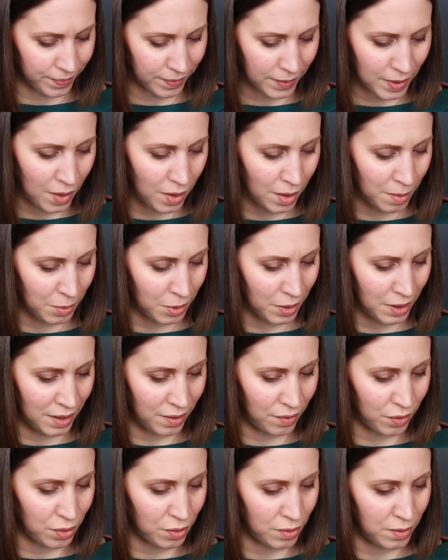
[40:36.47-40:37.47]
now I'm gonna
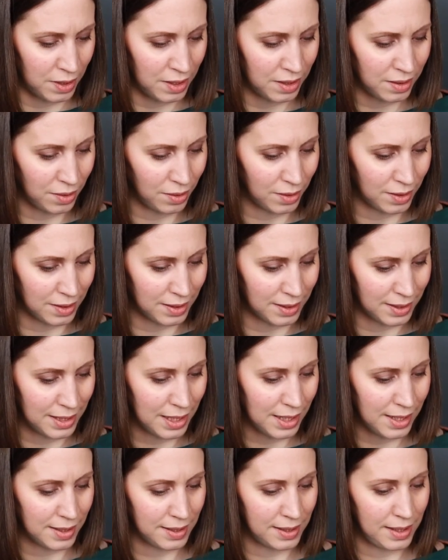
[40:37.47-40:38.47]
have to knit on the
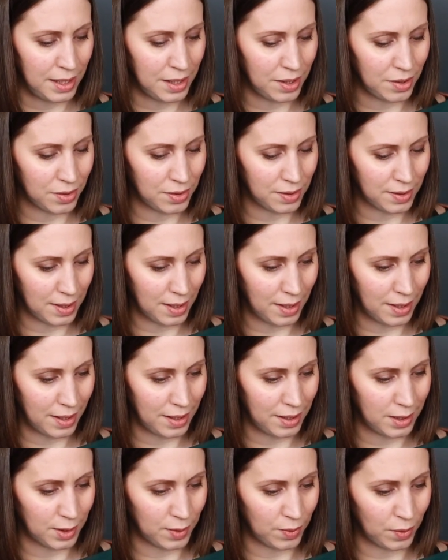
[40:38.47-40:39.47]
6-year
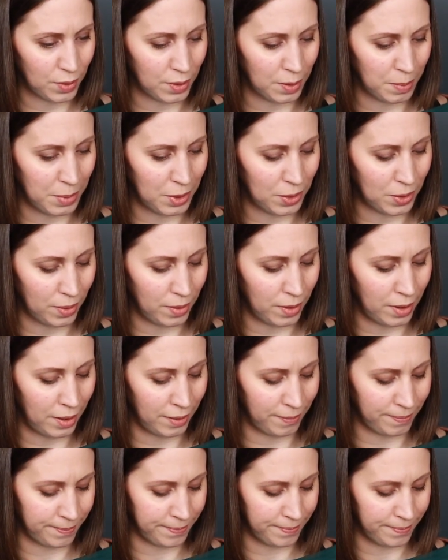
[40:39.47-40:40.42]
size for the boy.